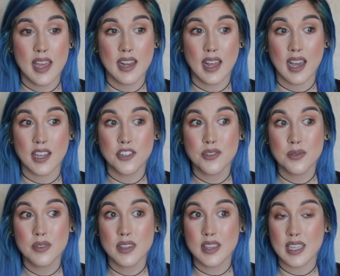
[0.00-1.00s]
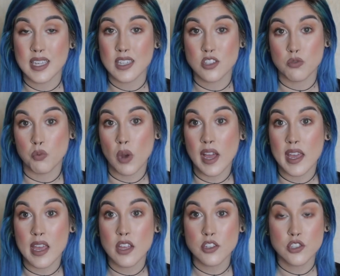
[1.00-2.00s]
And I don't think it's
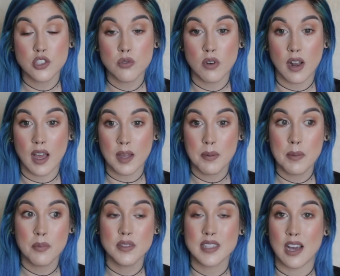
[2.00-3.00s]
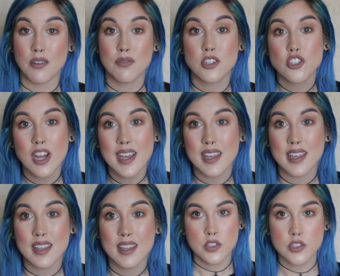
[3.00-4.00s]
right to knock people down for
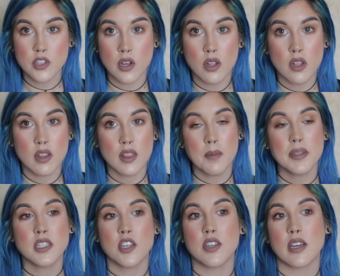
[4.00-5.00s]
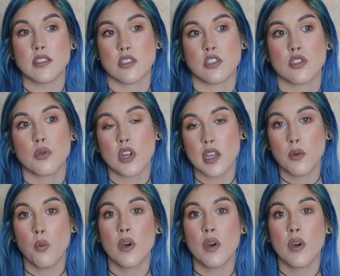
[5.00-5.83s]
trying. So let me tell you guys a story.